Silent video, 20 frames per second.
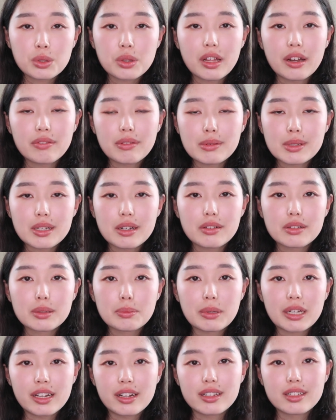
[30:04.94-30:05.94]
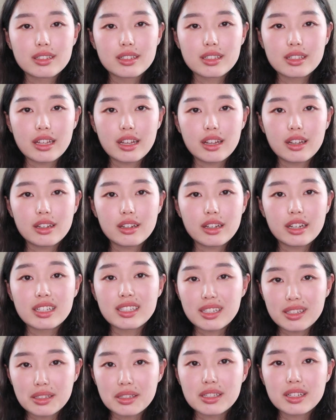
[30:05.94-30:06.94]
to love themselves because they
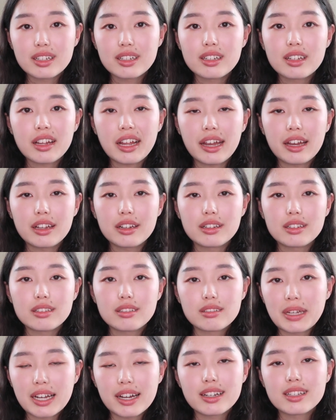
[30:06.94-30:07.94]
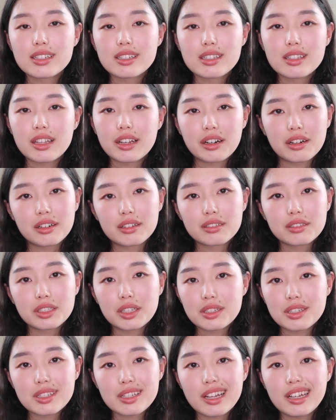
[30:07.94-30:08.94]
existed and because they're
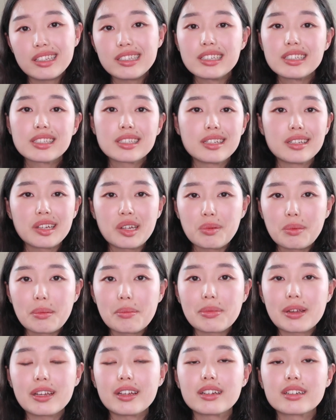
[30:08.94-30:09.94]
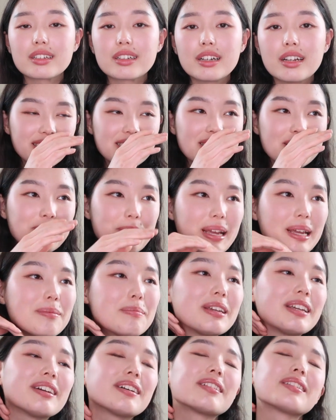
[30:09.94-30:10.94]
just a decent human being. This may
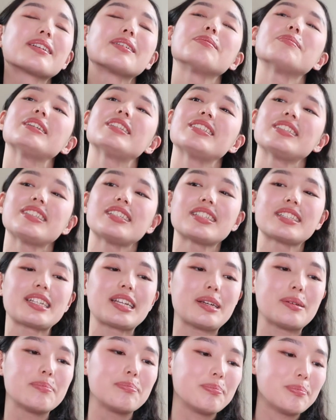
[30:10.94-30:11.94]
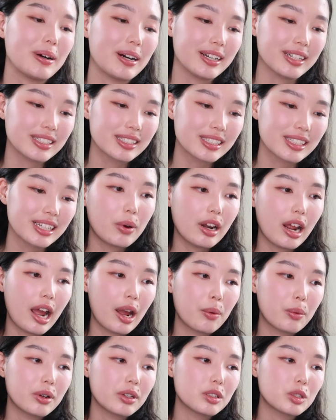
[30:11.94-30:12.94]
be a little bit cheesy, but when
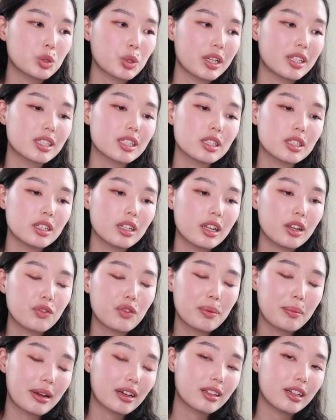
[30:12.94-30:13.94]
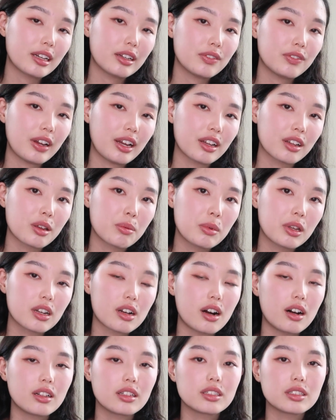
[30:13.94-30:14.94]
I was transitioning from my life at community
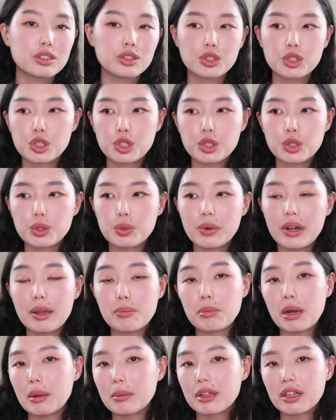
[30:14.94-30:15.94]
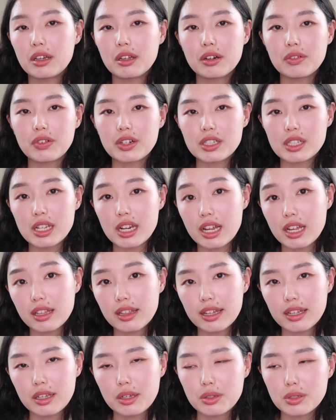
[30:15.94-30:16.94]
college to a public university
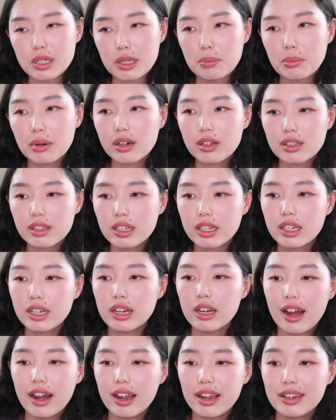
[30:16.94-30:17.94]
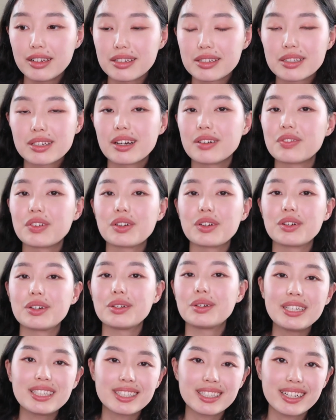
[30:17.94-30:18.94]
like U C Berkeley, I discovered
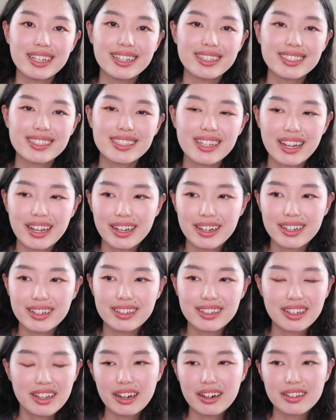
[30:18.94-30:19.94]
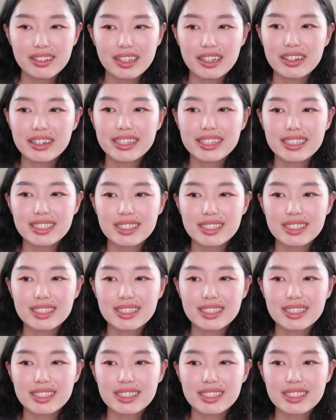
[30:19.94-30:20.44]
B T S, and their lyrics